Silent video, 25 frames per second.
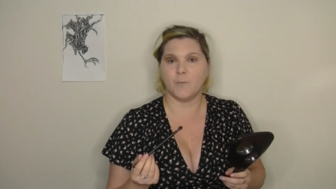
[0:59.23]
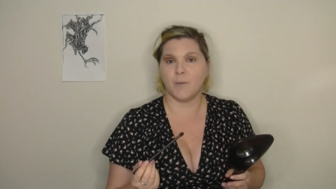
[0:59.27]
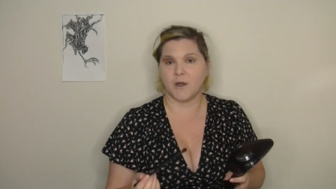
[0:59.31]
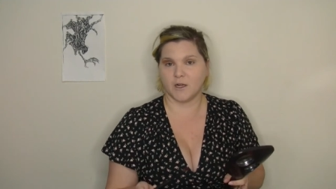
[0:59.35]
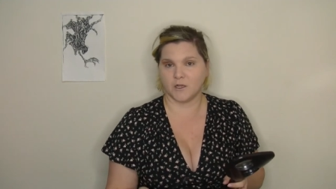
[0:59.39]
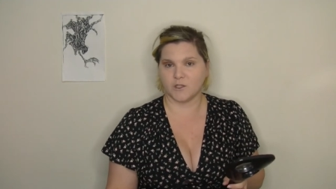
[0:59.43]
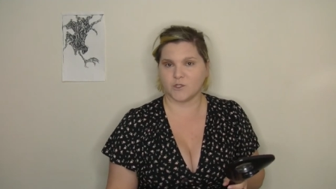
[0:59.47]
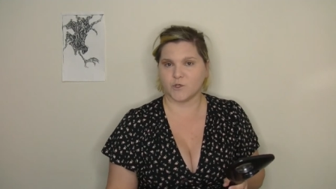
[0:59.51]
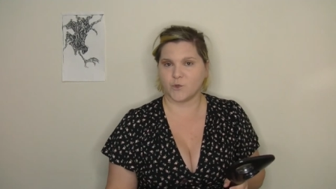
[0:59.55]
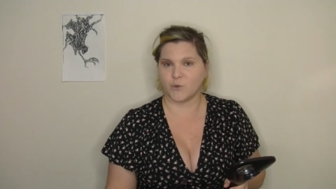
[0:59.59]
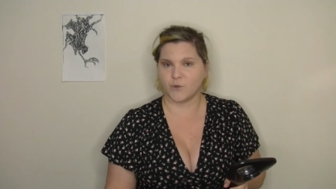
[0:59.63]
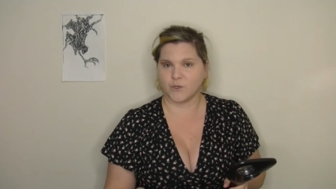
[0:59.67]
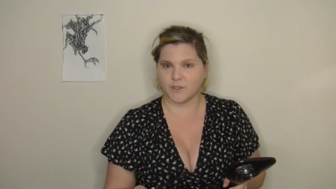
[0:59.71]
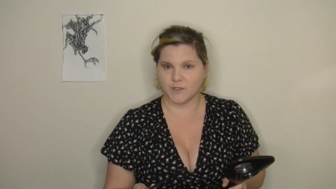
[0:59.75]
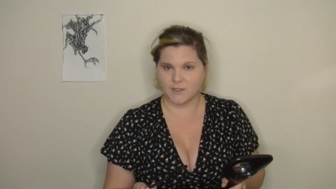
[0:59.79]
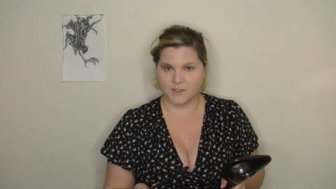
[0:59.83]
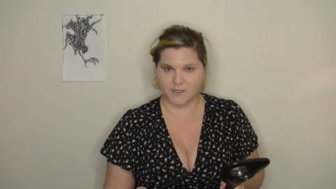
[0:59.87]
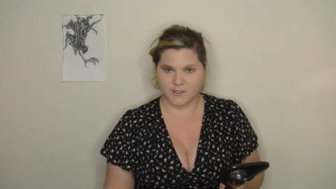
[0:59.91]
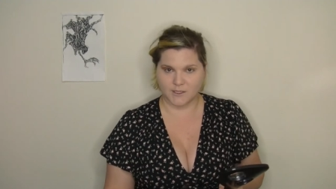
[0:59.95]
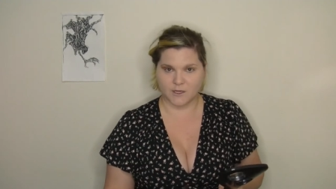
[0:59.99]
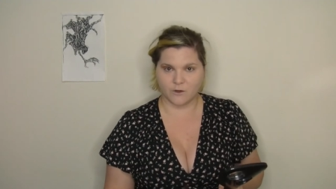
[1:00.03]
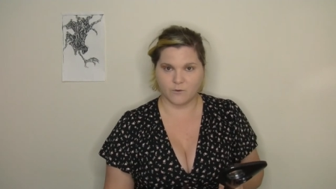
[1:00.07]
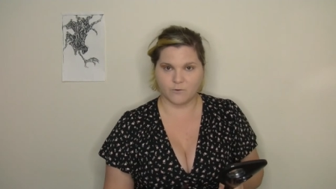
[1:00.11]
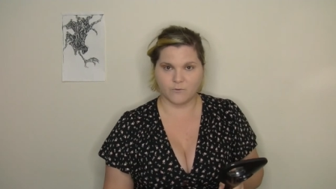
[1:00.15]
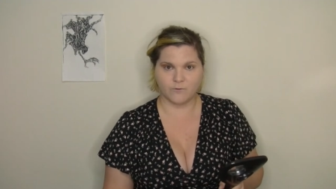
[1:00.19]
monkshood
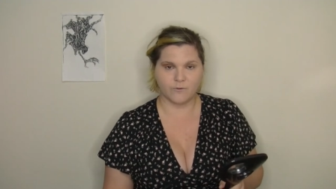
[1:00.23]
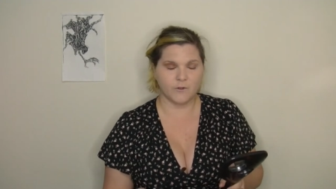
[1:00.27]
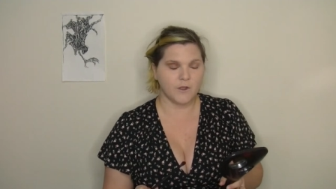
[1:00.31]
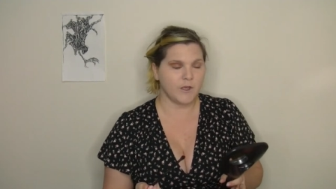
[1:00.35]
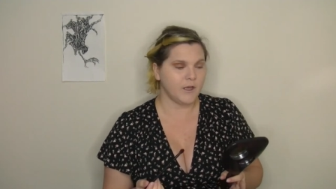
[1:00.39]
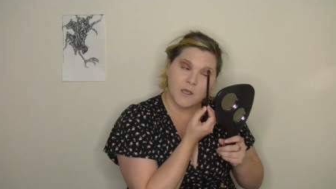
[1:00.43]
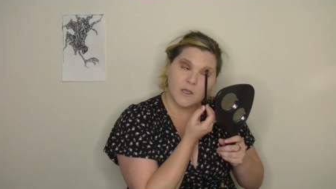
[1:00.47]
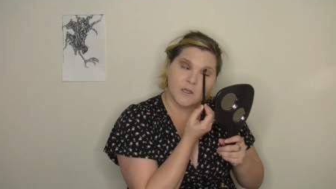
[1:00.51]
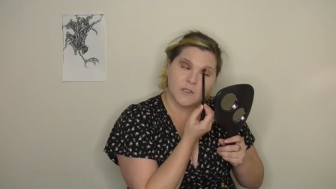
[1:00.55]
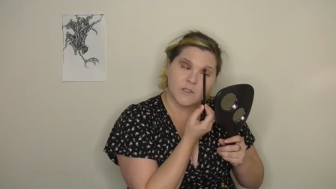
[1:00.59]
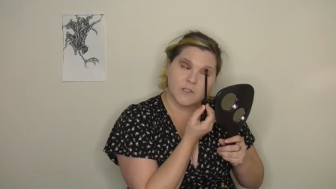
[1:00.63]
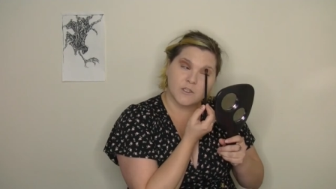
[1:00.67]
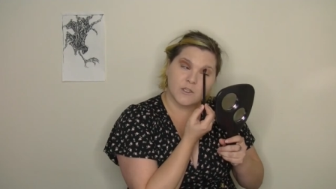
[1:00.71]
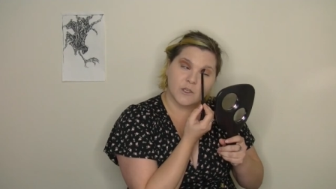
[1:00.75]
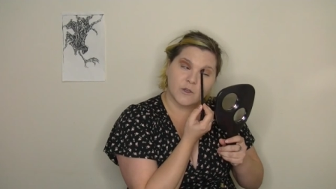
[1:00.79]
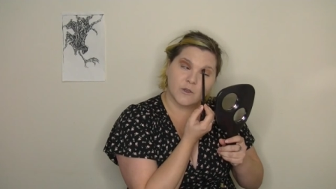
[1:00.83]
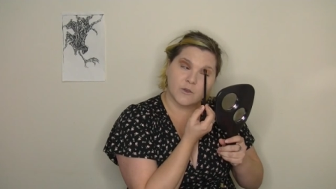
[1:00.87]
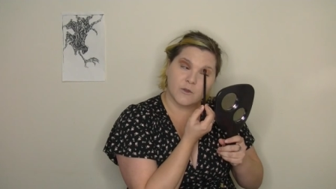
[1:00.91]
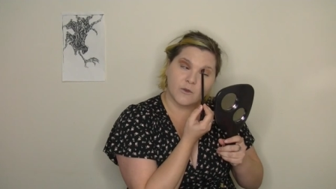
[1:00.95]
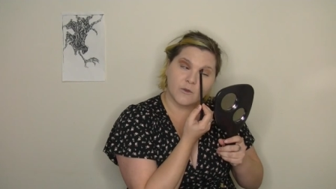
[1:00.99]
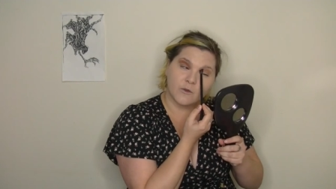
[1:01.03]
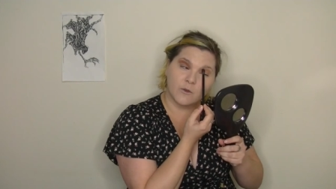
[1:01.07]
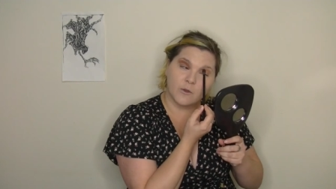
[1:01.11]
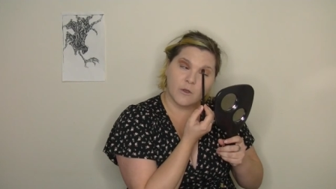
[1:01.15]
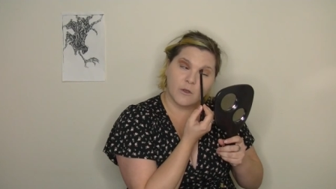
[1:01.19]
itself.
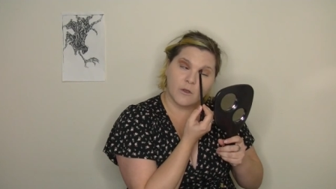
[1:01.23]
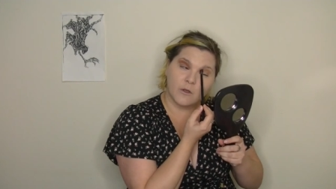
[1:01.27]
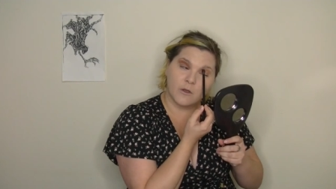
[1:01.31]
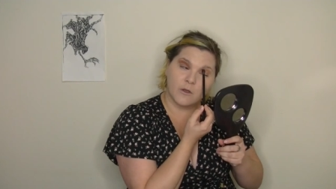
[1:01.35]
So